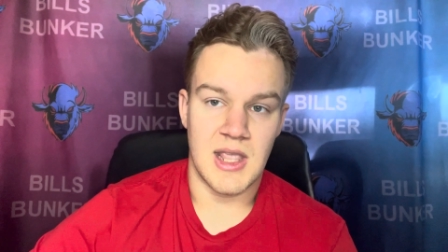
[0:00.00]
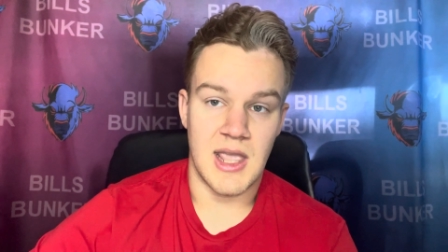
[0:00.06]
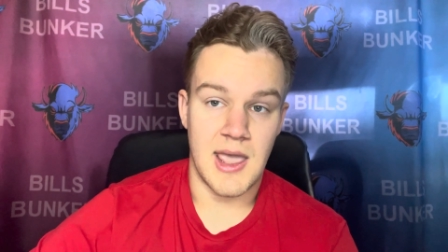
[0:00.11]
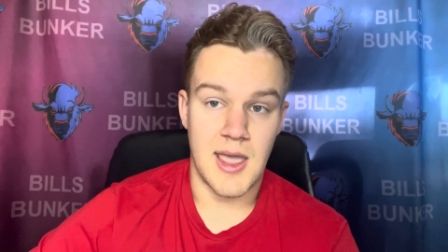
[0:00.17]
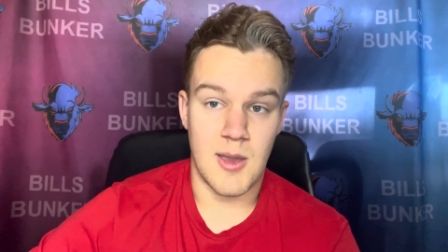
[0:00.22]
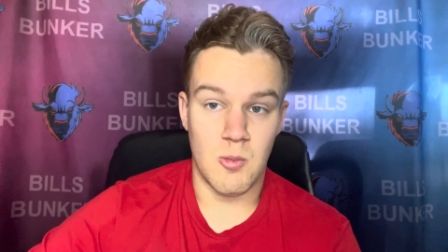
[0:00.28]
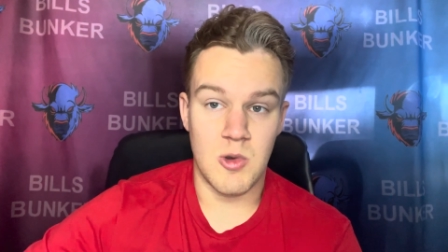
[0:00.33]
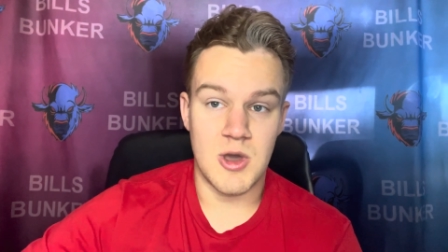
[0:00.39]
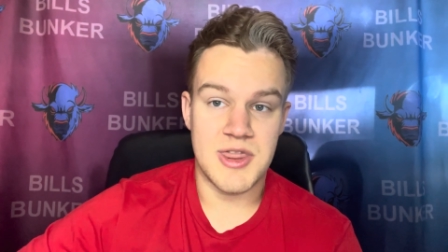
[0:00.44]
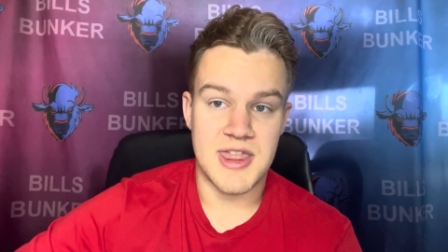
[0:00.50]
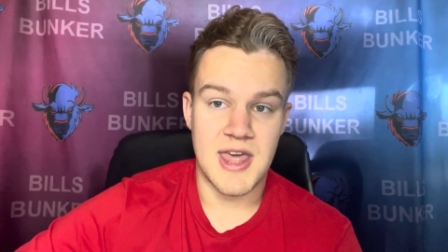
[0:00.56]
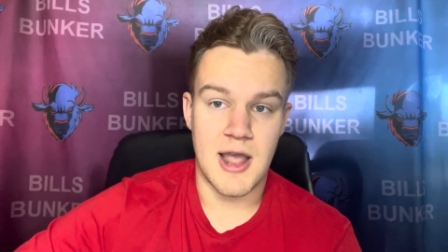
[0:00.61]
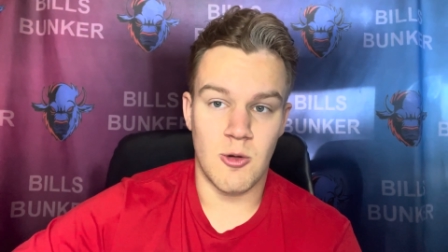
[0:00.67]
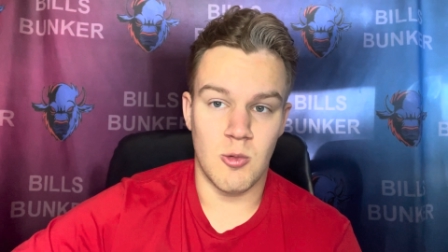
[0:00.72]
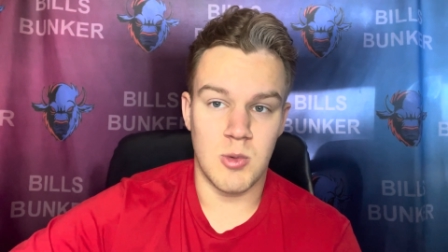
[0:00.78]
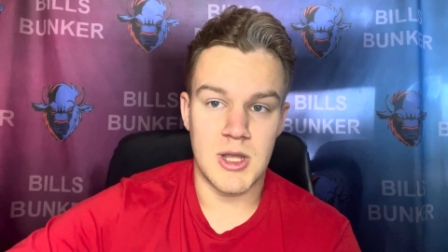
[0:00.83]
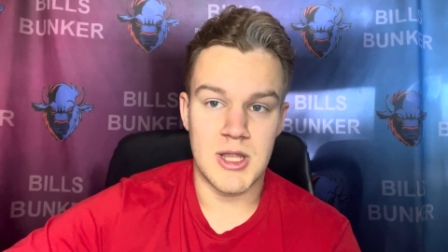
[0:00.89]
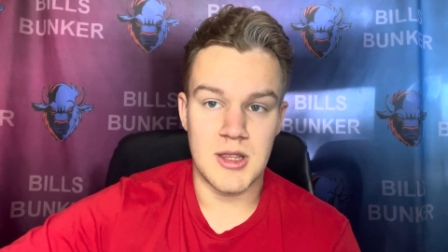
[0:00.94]
and with
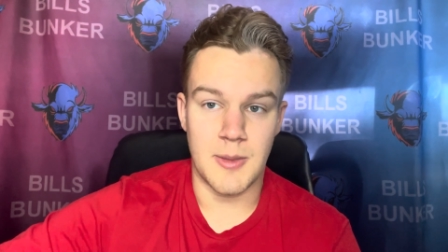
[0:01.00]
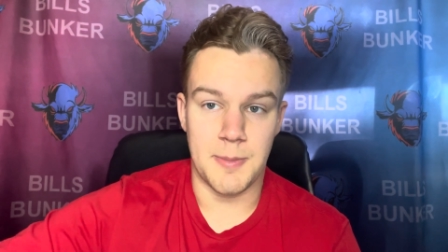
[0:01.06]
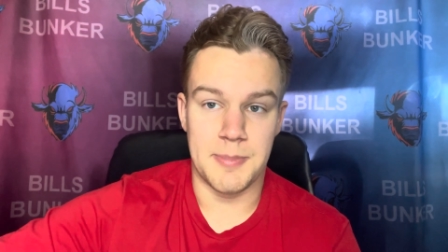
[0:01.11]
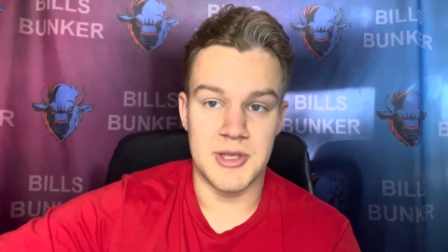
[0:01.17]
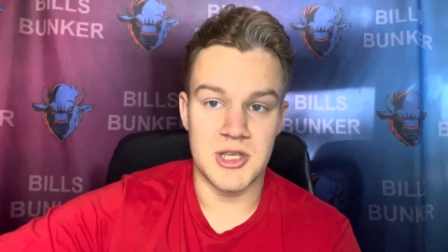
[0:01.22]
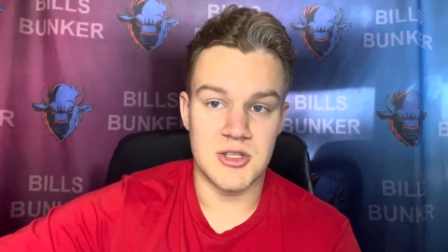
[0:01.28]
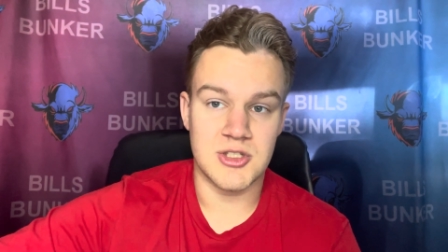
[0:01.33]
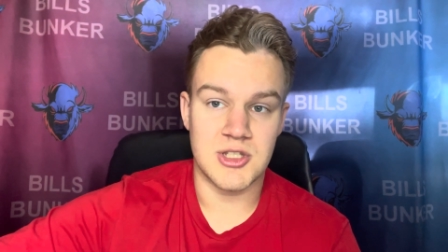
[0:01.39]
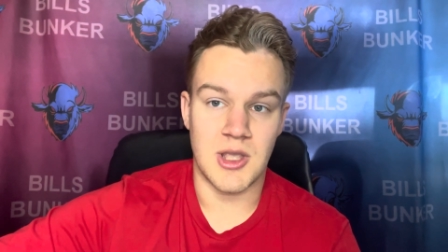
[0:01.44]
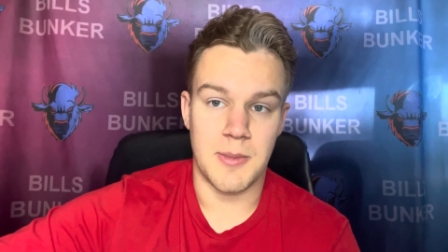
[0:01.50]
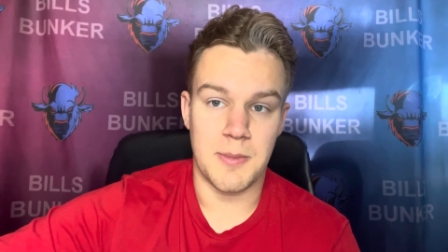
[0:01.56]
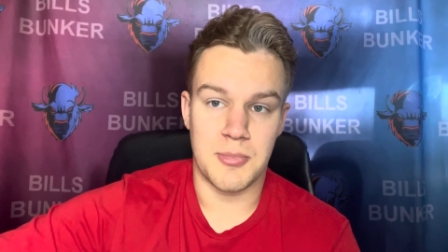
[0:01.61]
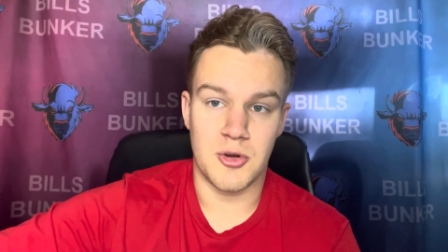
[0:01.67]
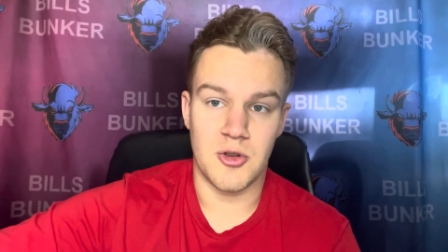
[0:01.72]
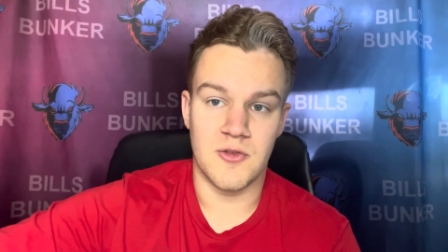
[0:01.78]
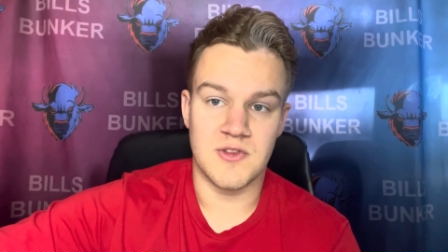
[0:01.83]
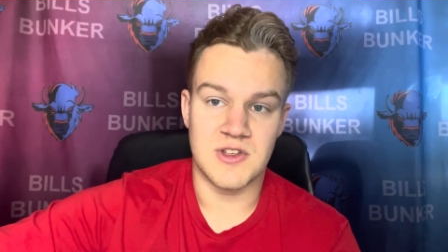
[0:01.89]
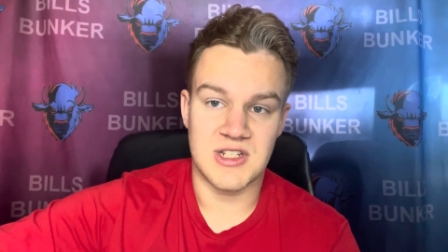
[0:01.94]
that win the bills
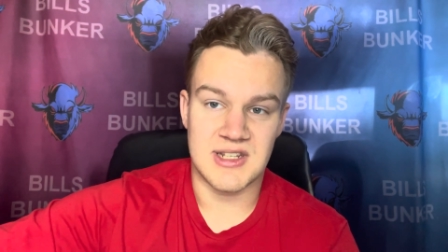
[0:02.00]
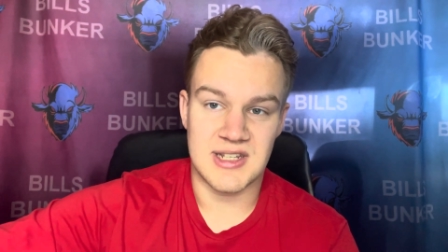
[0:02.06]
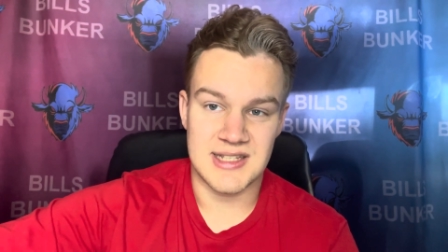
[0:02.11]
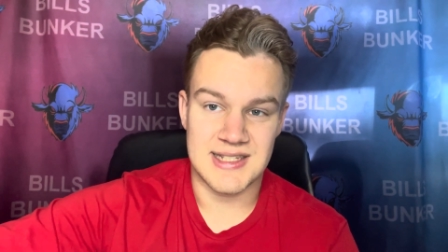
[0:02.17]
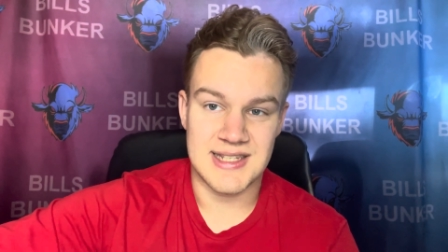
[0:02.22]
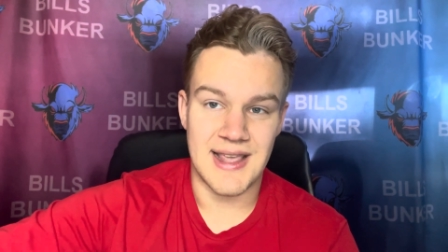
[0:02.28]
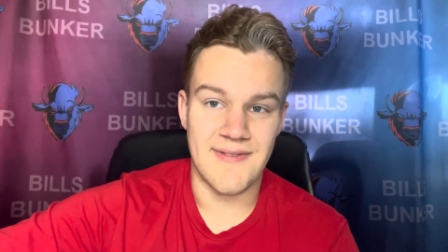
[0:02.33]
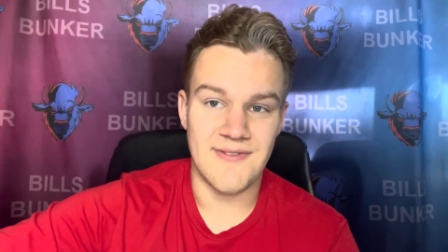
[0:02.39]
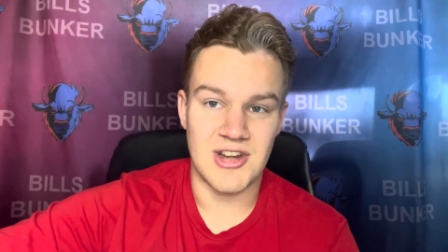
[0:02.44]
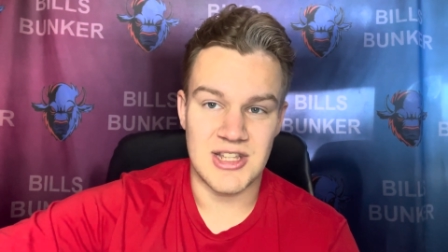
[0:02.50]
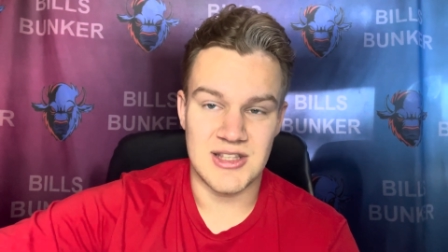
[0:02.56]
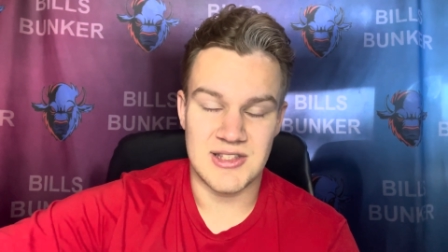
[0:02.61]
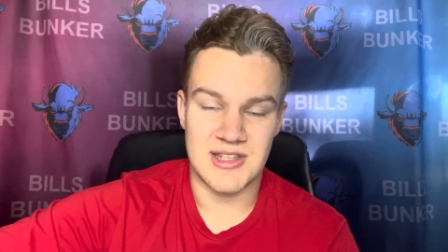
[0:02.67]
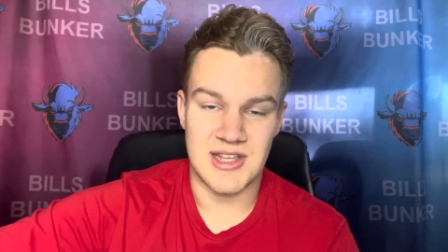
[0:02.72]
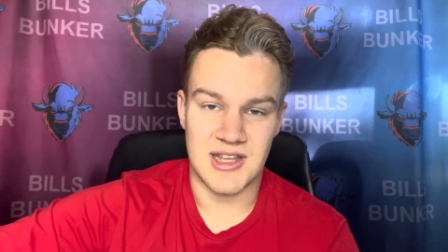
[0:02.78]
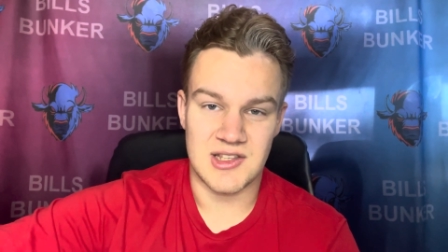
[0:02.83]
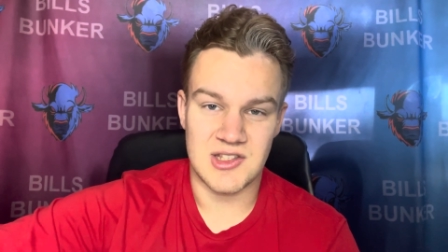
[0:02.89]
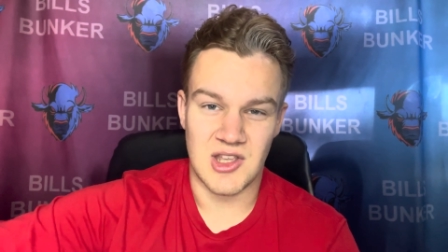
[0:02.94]
improved to 7 and
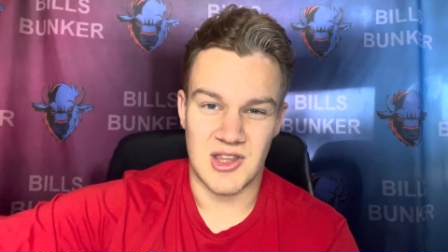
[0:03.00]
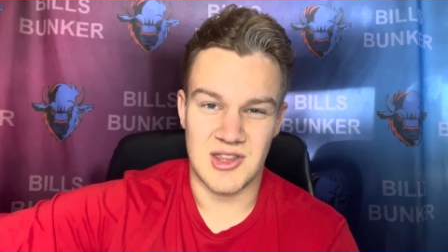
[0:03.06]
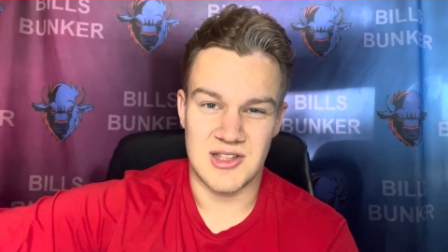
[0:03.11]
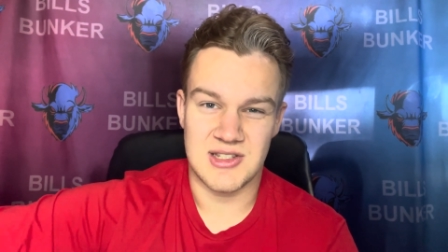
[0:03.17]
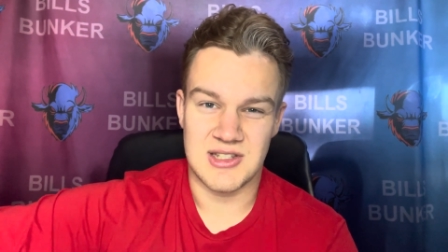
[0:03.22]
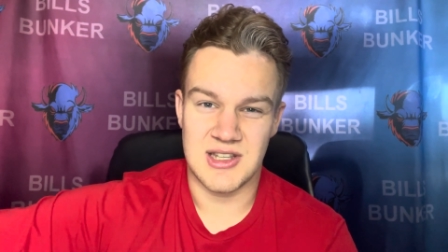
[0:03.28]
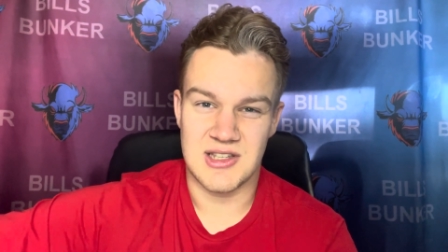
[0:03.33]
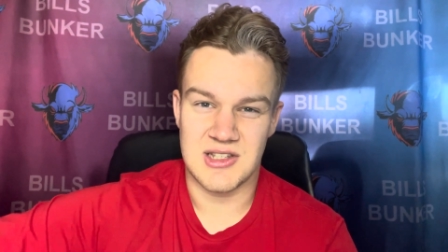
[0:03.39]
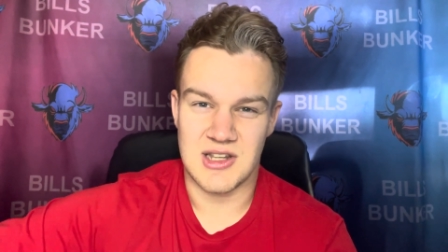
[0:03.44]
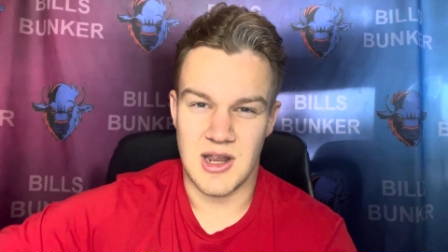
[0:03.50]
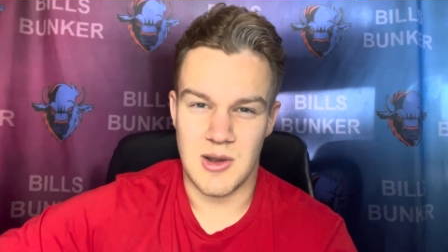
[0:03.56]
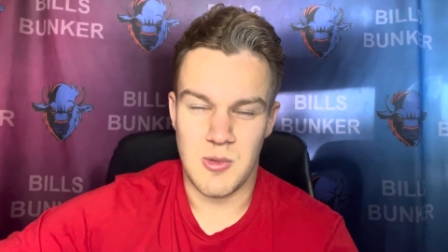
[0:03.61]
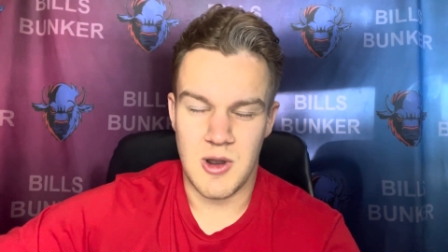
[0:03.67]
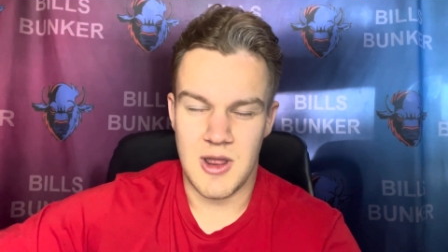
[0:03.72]
6 on the season and